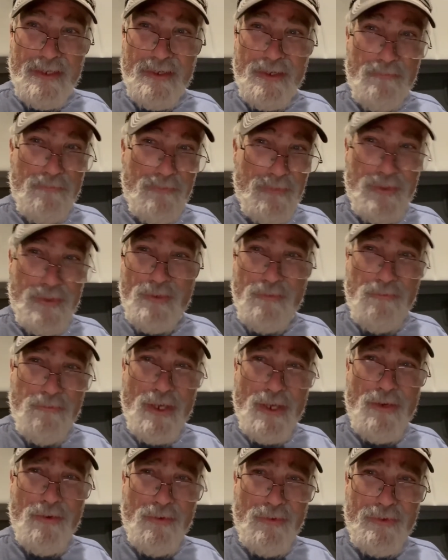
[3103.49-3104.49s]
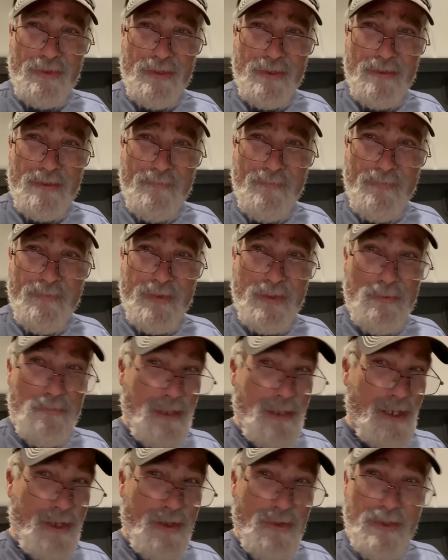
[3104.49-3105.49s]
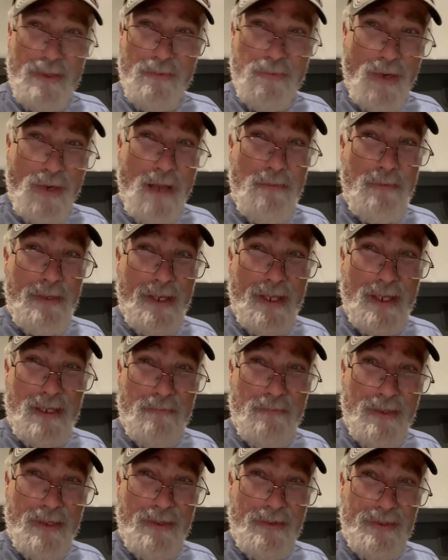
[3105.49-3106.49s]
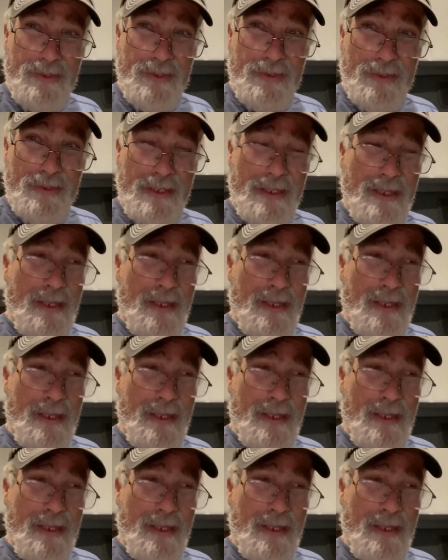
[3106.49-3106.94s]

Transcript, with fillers: You can do both tomorrow you're probably not going to be able to do it.